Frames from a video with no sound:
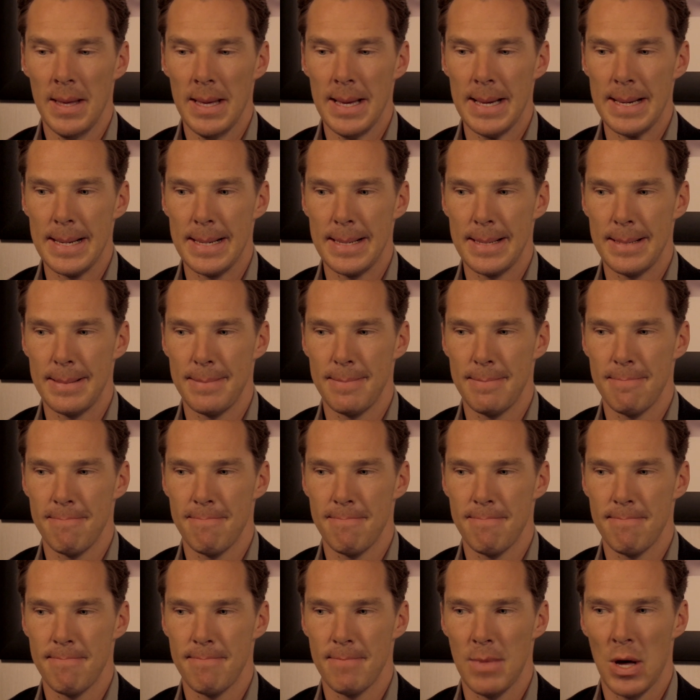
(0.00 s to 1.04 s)
um,
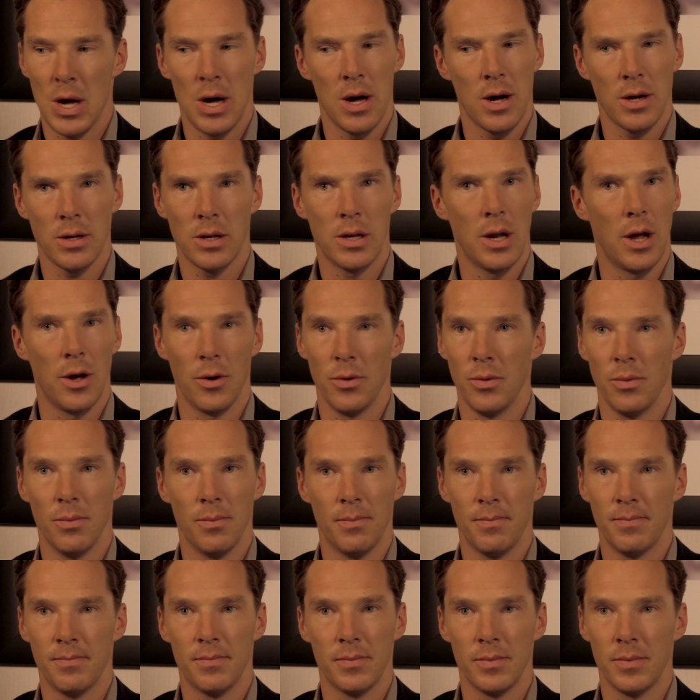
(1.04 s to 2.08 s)
hard, no,
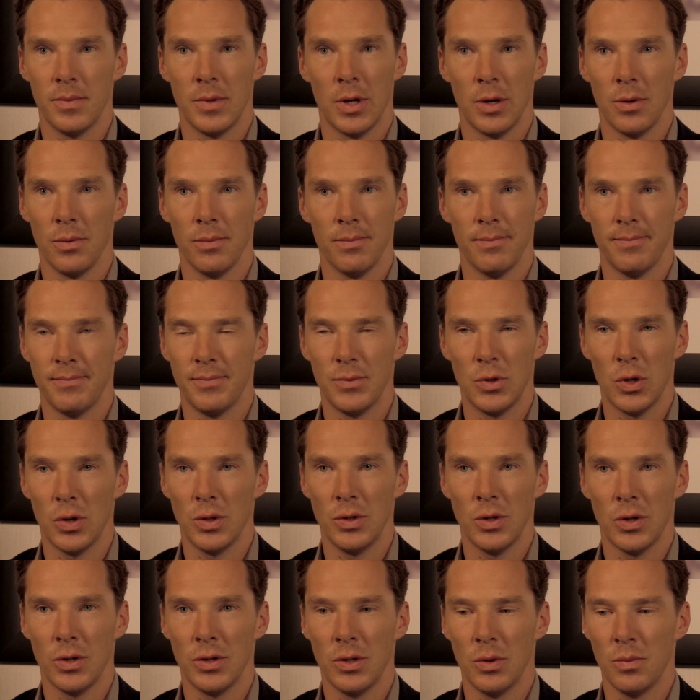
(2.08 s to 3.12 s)
no, not
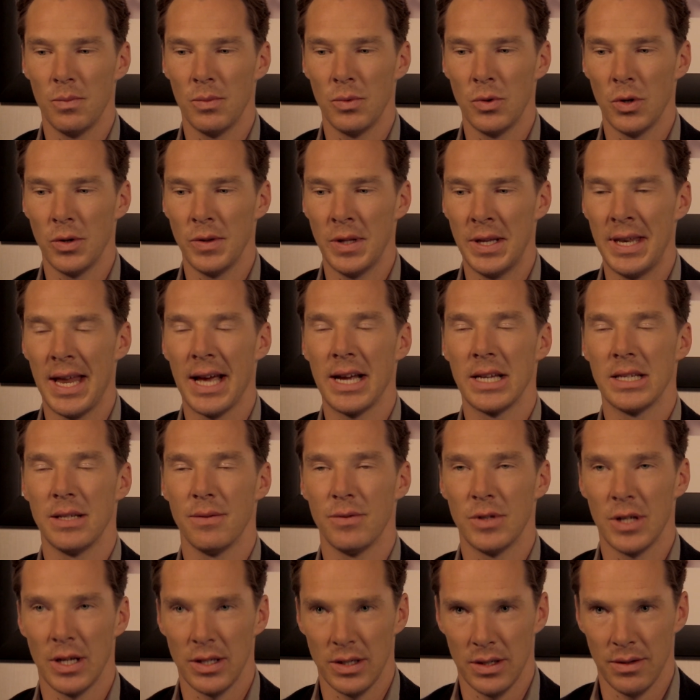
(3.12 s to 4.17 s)
not in the, not in the negative
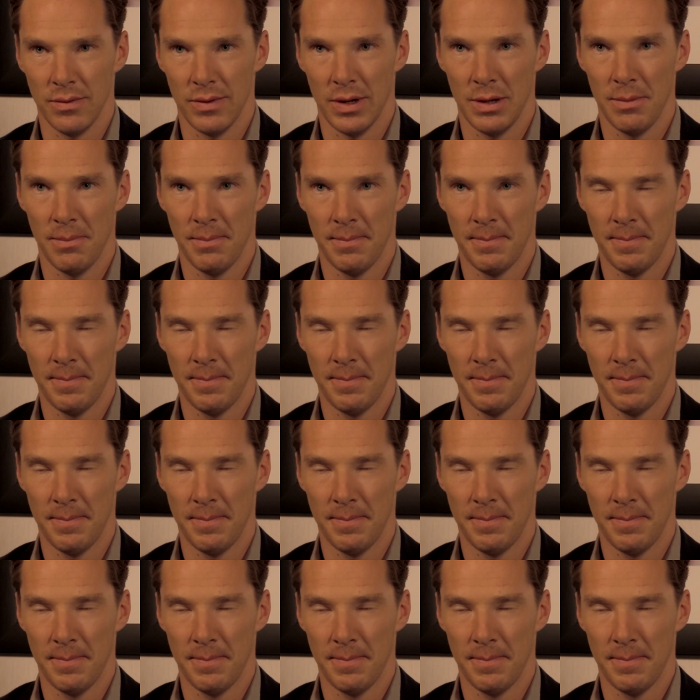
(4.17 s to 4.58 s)
sense of it.